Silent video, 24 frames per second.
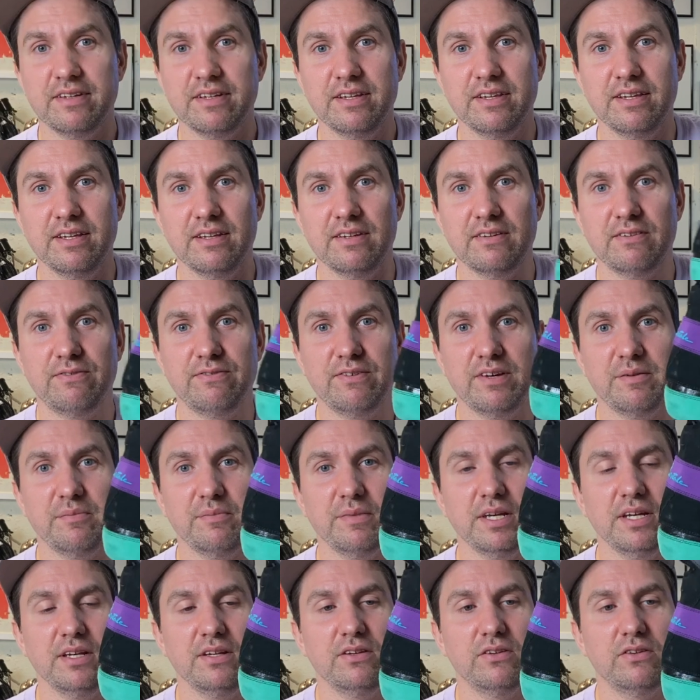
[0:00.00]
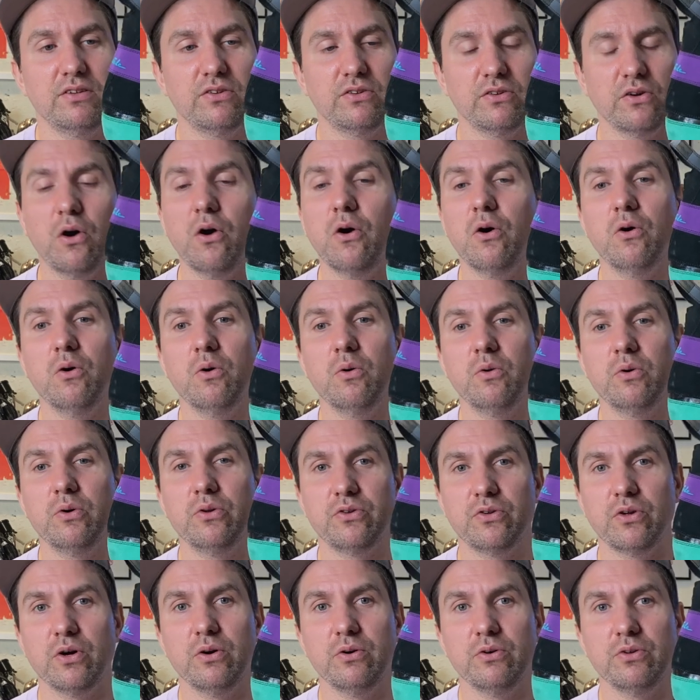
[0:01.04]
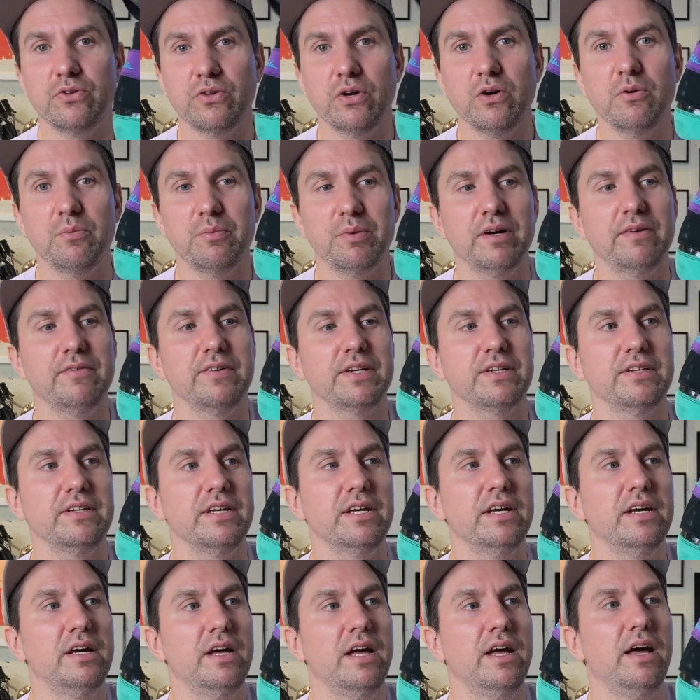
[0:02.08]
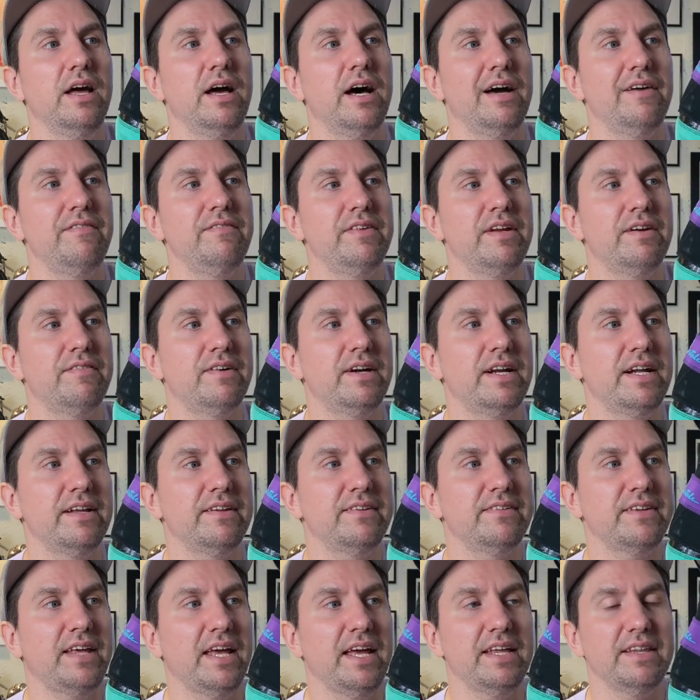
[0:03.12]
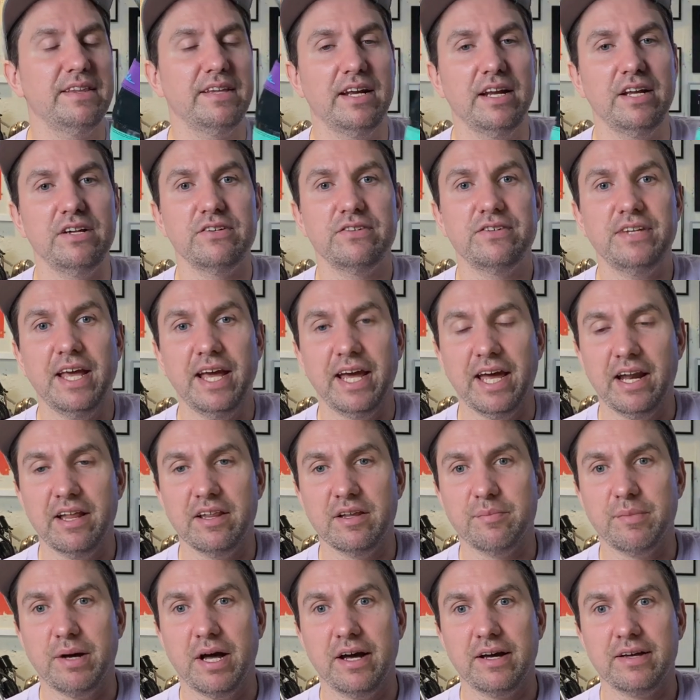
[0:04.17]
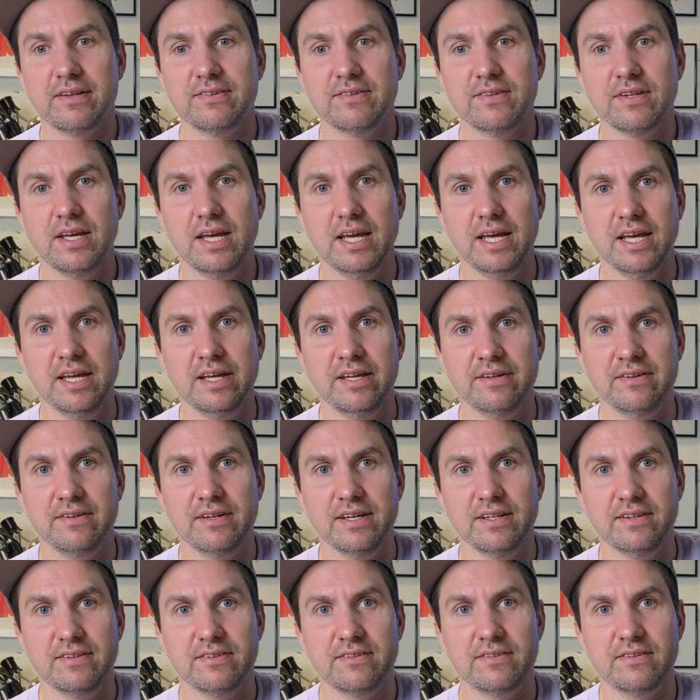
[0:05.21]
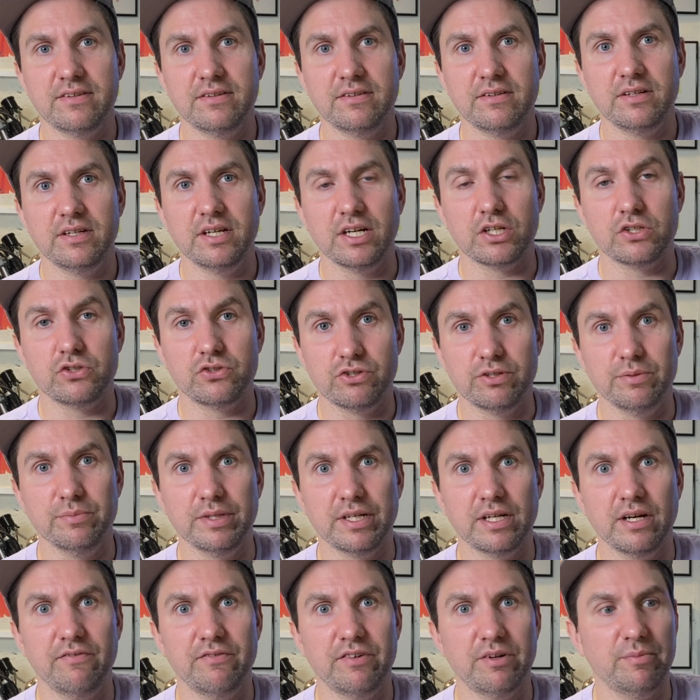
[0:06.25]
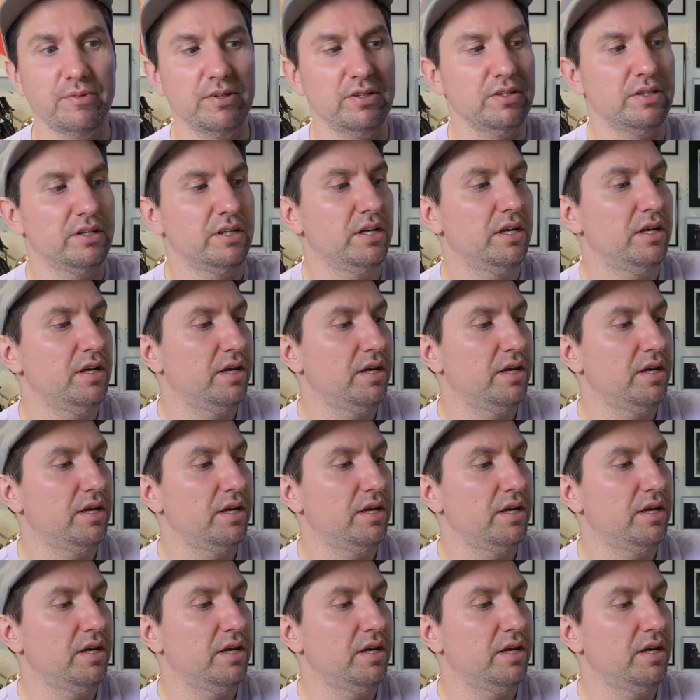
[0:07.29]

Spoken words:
These fit me so perfectly. I've never had a skate that I just take out of the box and it's extremely comfortable.